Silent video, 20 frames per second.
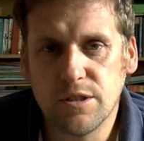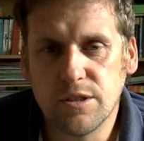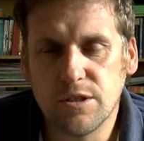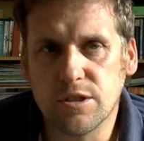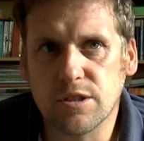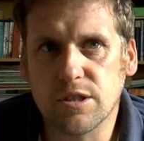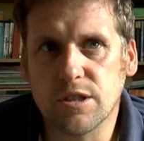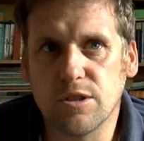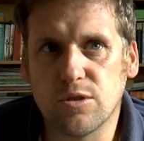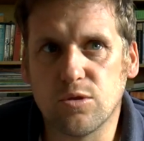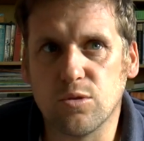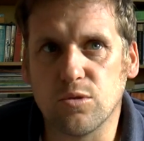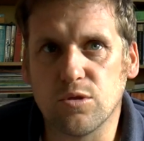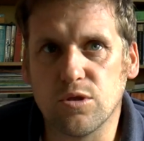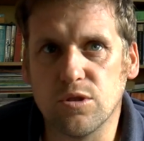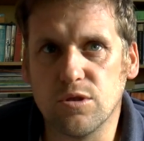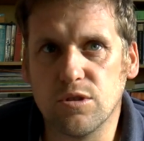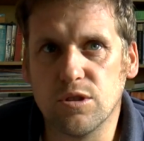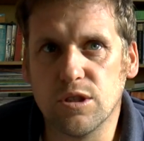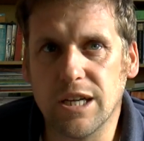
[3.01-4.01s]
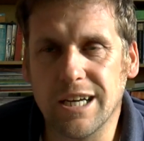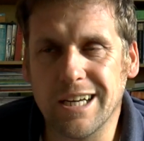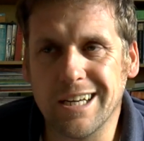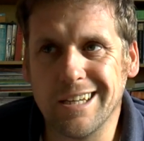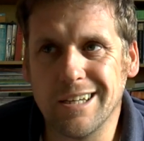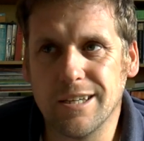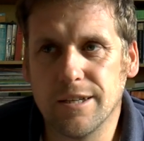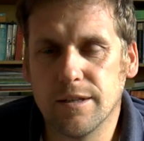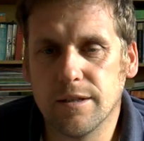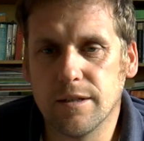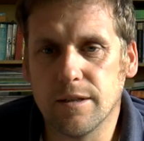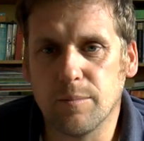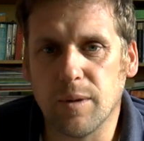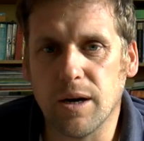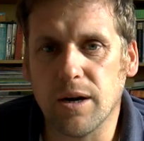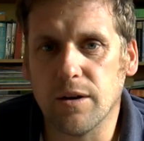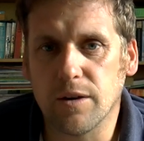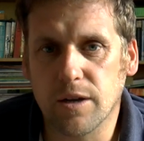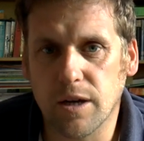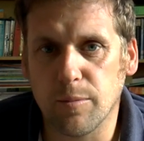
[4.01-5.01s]
Just going to talk to you today
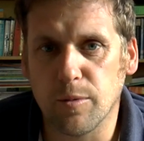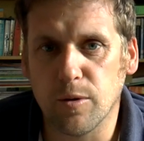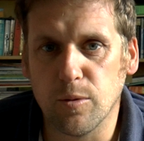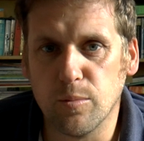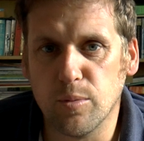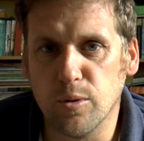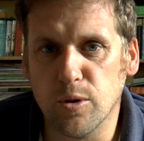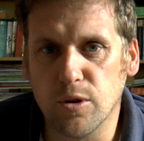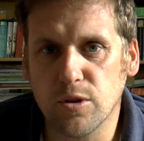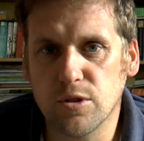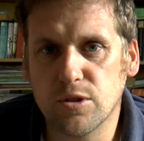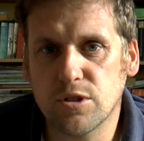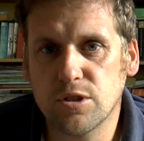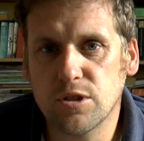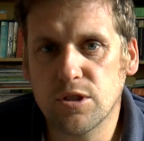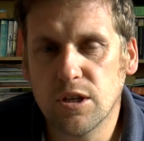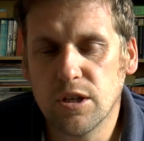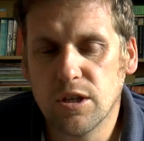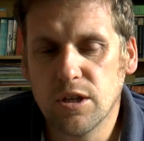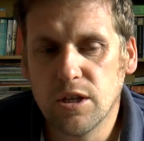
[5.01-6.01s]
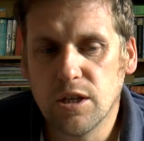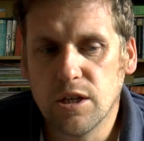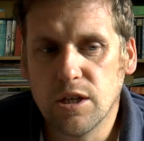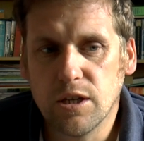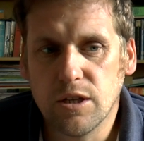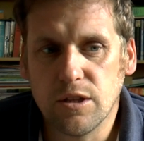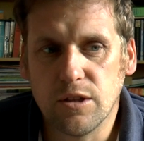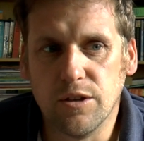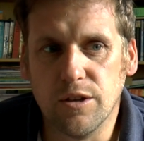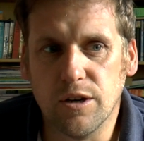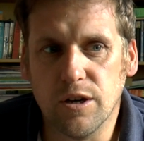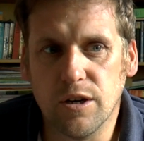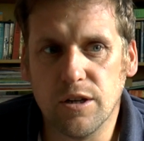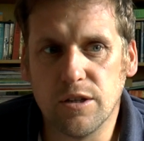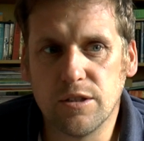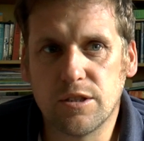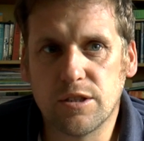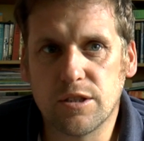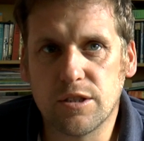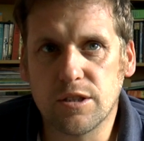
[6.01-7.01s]
about a couple of books
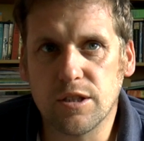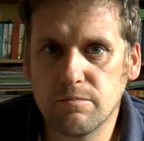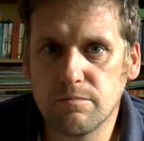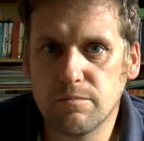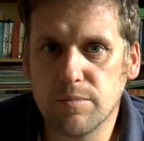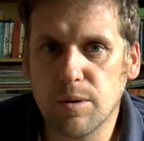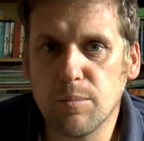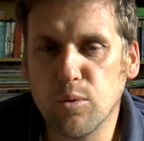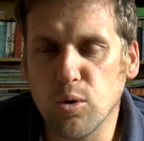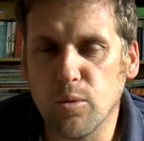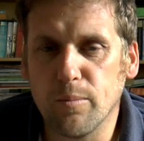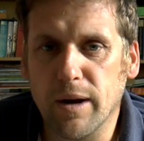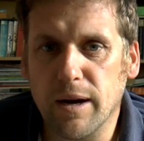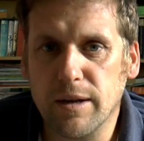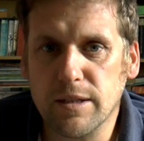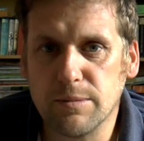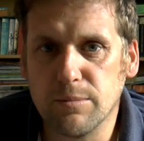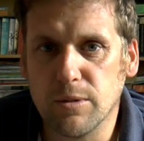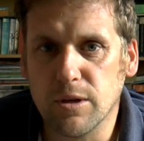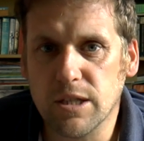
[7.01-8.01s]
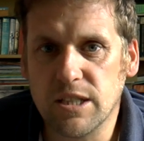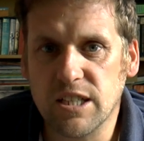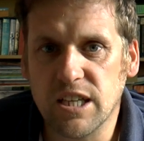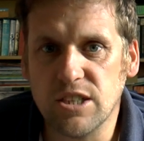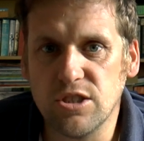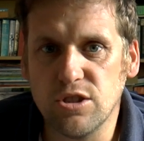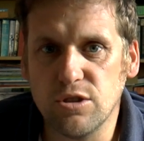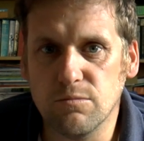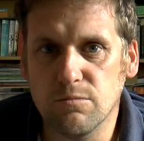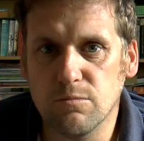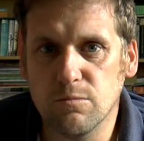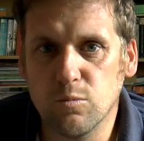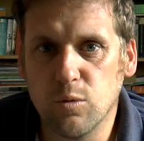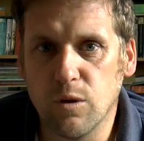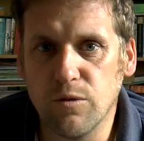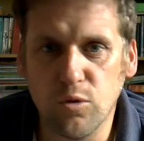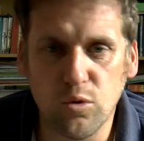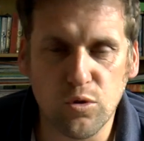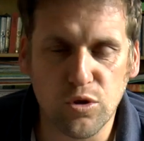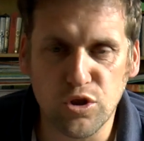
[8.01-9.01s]
that have been brought back to my attention
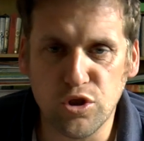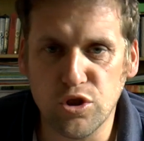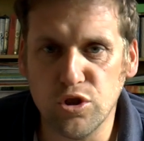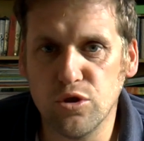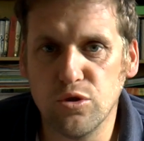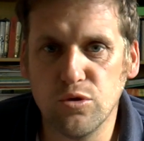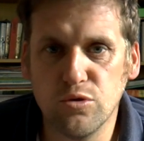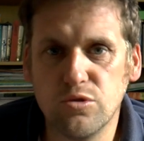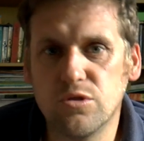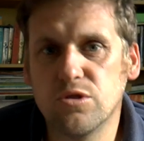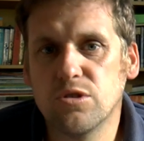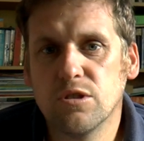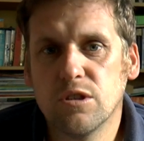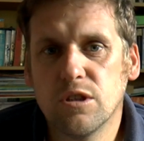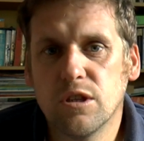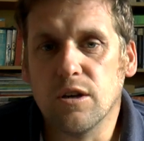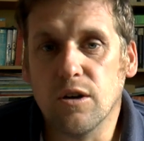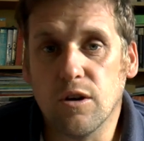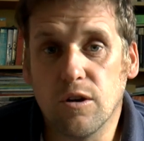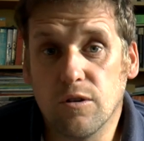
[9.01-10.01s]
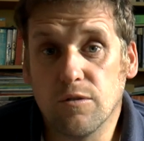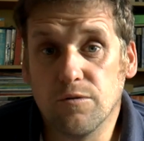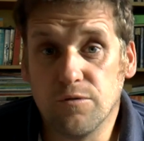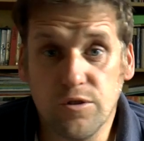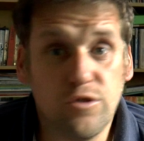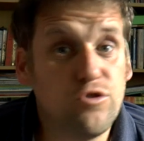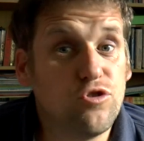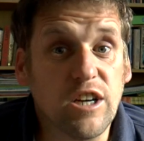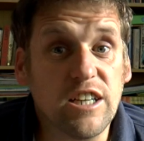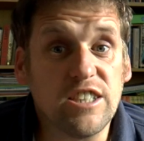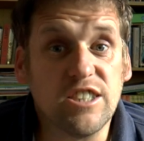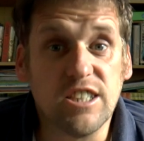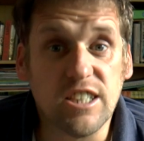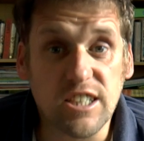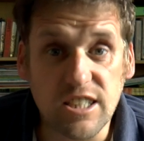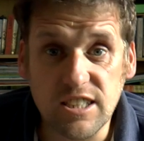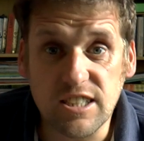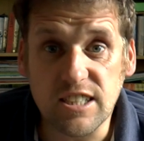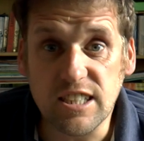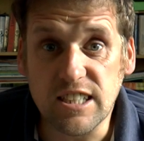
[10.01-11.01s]
with all the news of the
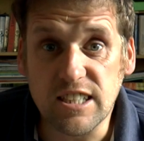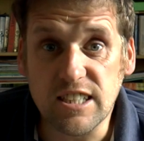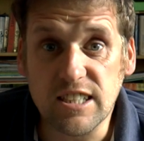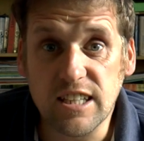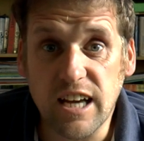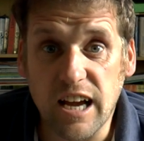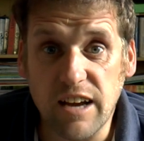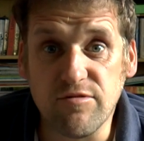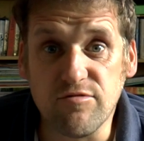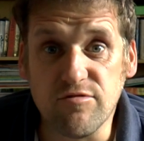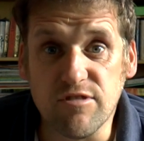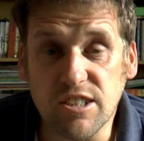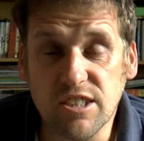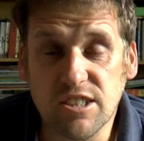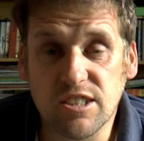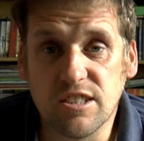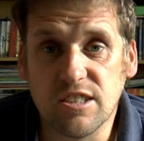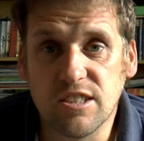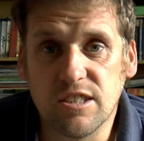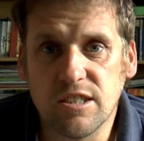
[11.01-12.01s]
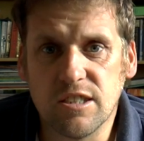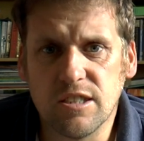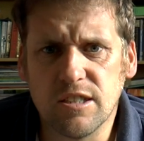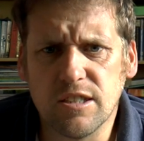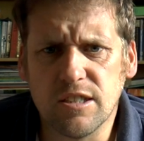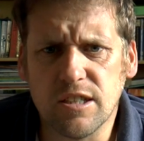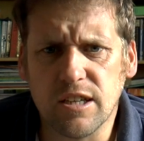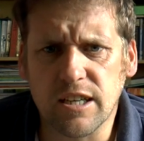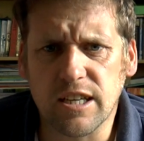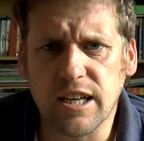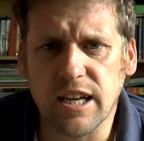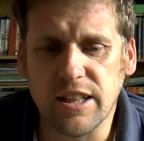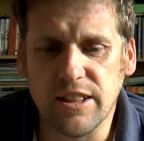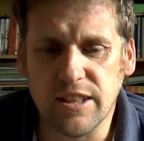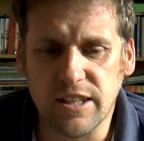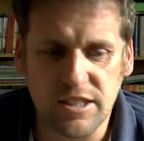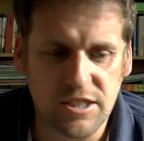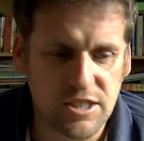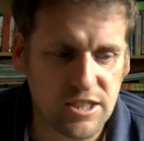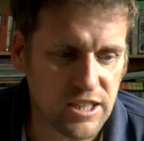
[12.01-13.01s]
tragedies in Everest
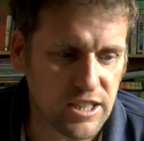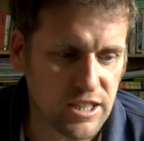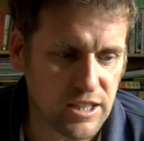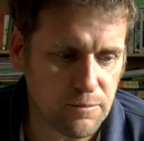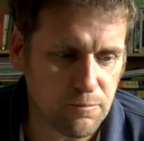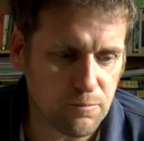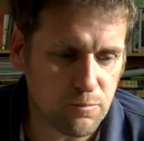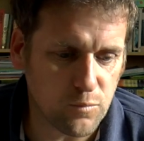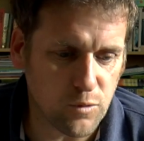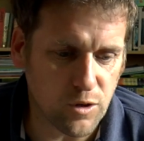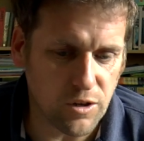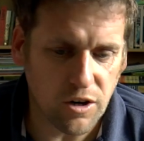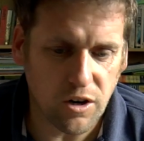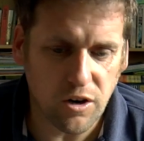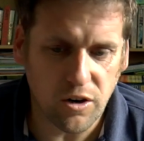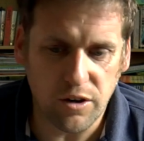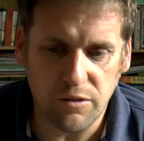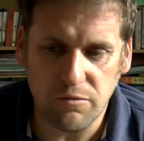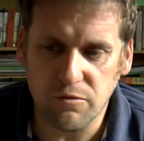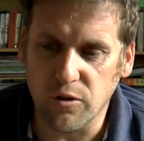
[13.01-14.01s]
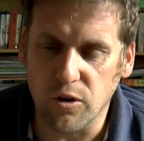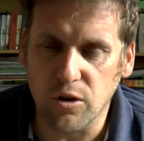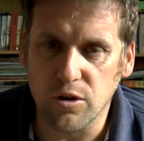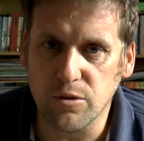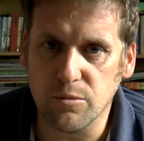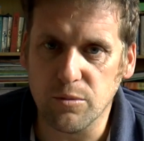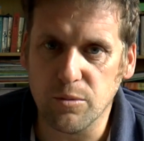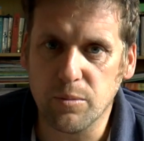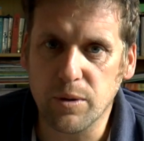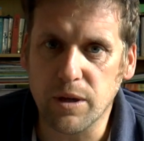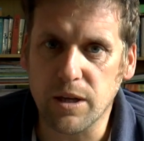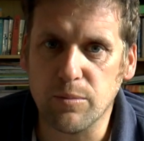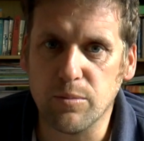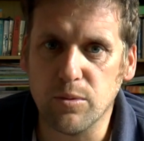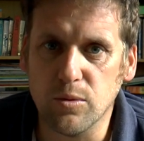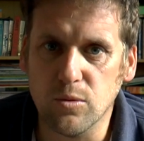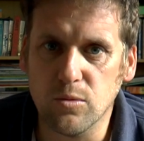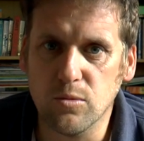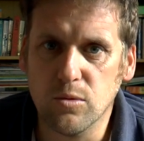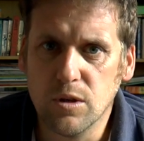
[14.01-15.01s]
again this year, where a high volume of
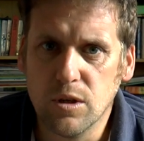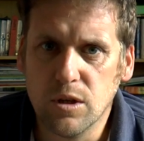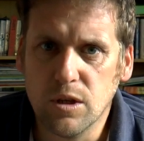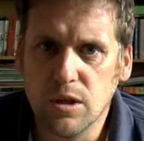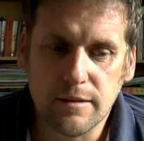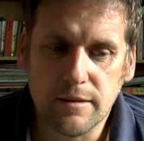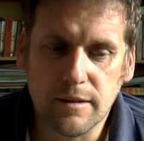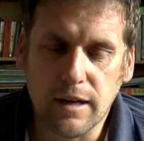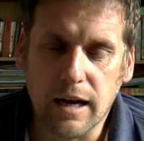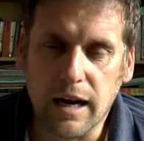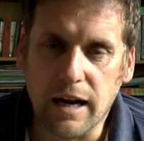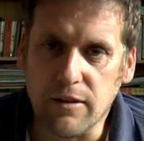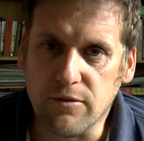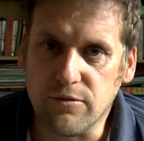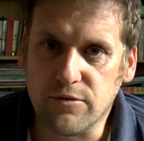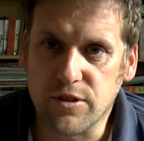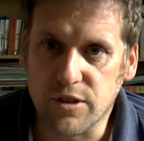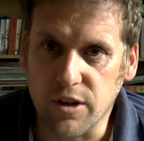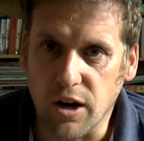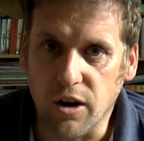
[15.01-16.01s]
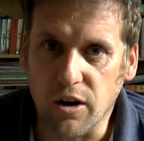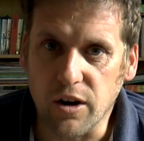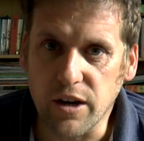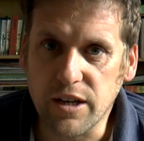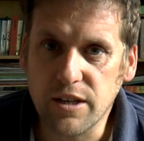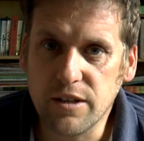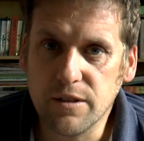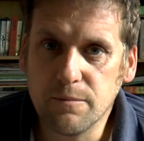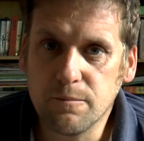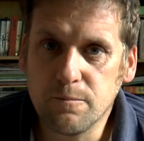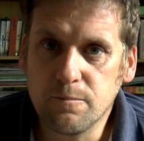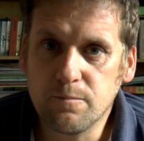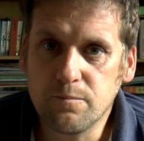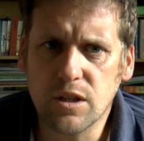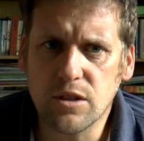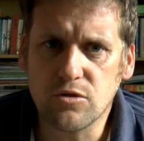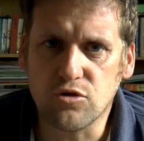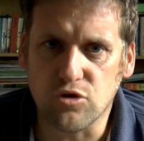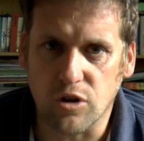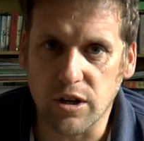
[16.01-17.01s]
people have died
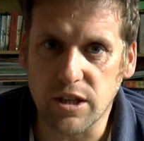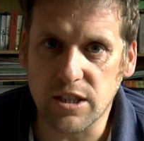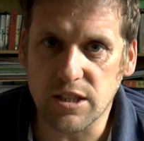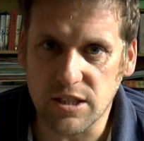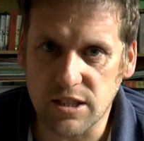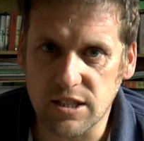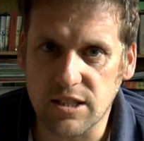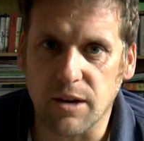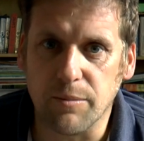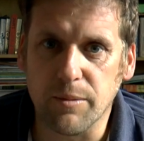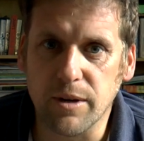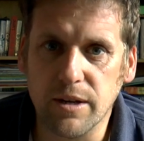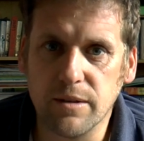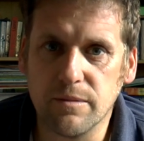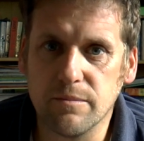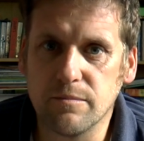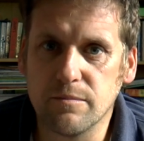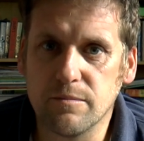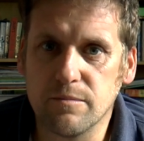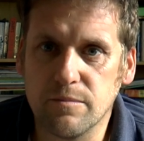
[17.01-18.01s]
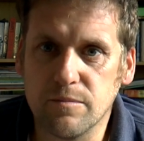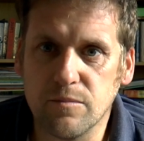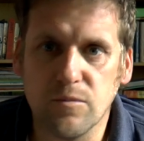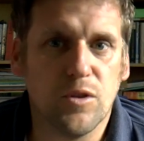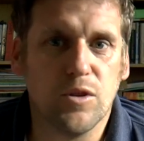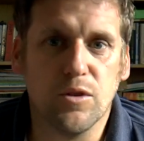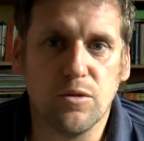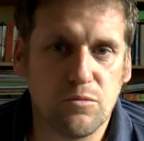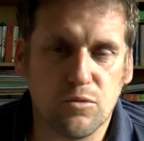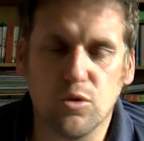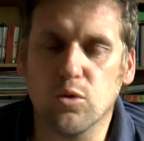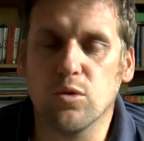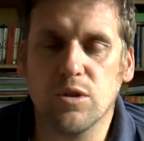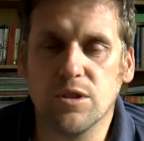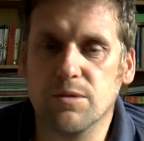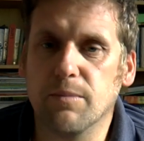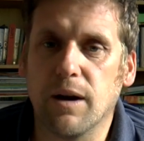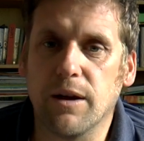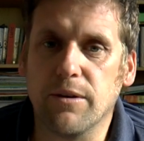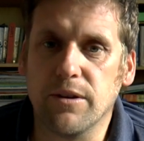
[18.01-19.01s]
trying to summit the
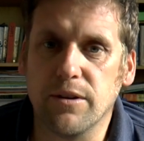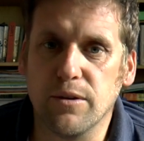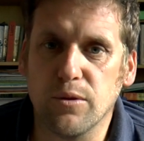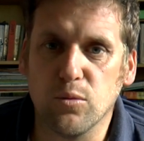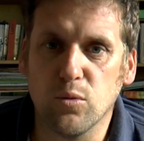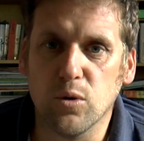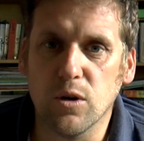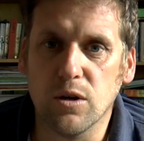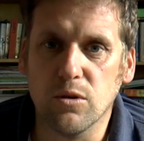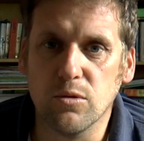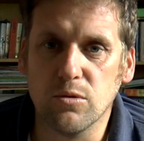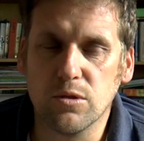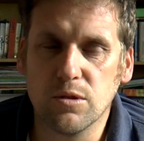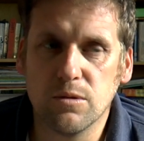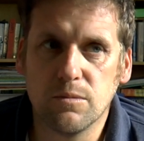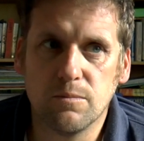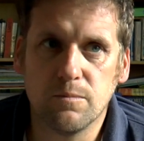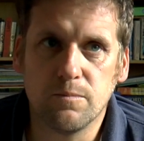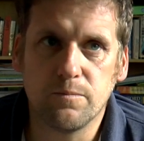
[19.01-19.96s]
tallest mountain in the world.